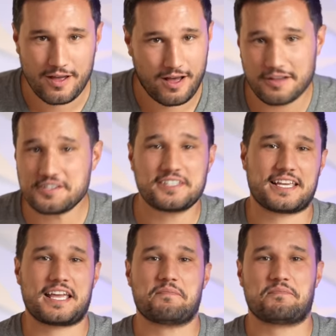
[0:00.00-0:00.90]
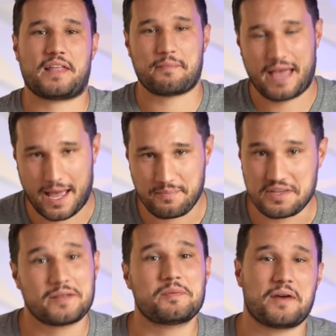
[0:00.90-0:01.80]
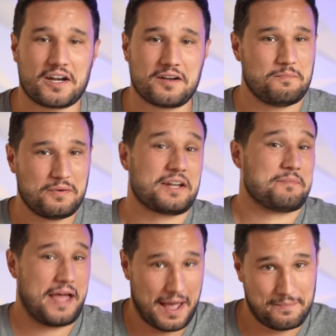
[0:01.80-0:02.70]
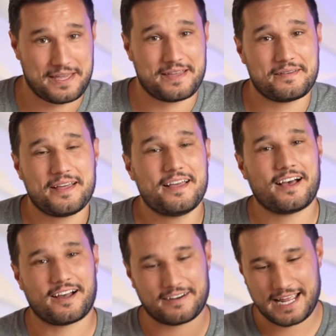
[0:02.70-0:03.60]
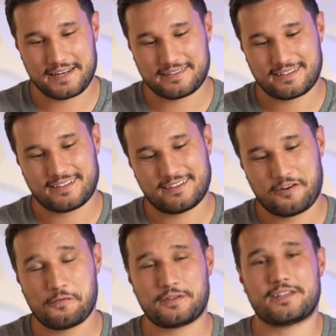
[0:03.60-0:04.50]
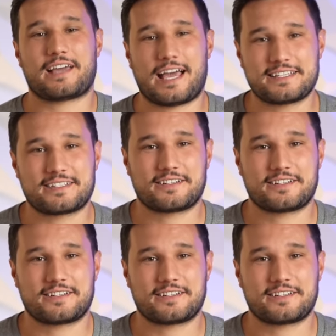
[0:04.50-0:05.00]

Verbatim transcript: I'll just say I'm happy. Could be better, but I'm happy. All right. Hopefully you guys